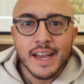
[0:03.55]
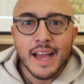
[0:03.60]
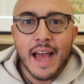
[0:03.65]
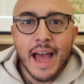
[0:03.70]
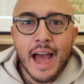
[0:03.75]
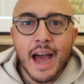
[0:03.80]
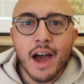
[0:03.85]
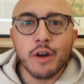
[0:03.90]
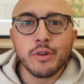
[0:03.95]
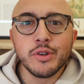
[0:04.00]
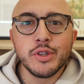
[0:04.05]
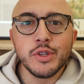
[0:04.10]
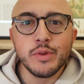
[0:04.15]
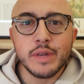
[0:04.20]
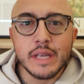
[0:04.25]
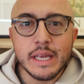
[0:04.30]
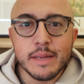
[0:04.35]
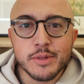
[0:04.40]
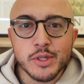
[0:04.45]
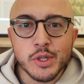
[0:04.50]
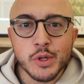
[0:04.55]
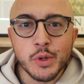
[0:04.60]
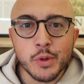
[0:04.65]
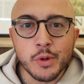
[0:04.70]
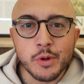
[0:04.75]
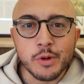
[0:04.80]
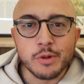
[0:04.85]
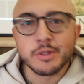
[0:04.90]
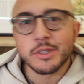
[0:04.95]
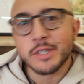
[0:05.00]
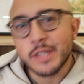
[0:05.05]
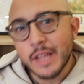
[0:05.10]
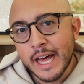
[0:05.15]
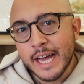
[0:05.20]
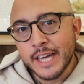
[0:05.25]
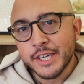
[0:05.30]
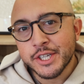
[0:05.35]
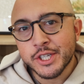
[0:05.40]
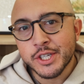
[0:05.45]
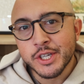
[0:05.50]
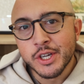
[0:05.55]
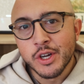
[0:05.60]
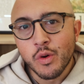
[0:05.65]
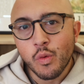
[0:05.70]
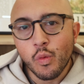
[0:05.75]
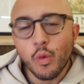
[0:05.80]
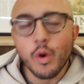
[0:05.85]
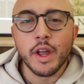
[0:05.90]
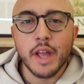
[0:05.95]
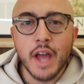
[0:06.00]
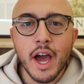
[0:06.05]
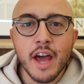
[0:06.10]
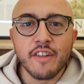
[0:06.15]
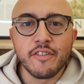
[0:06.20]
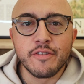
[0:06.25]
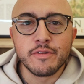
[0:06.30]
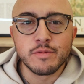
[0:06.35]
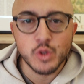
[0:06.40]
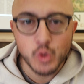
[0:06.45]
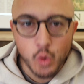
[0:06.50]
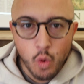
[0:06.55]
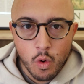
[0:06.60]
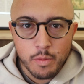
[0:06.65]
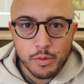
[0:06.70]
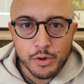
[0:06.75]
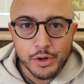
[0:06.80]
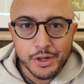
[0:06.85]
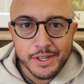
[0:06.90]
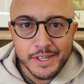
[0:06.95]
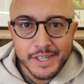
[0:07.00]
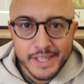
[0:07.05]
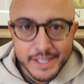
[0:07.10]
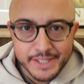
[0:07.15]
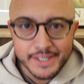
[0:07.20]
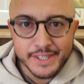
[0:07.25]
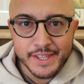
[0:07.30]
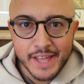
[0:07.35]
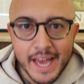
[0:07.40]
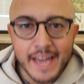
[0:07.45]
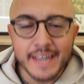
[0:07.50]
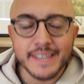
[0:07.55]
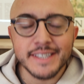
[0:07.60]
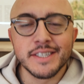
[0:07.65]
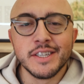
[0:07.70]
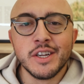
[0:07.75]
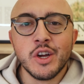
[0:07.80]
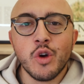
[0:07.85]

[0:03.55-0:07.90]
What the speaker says: how do you keep score / what kind of scorebook is that?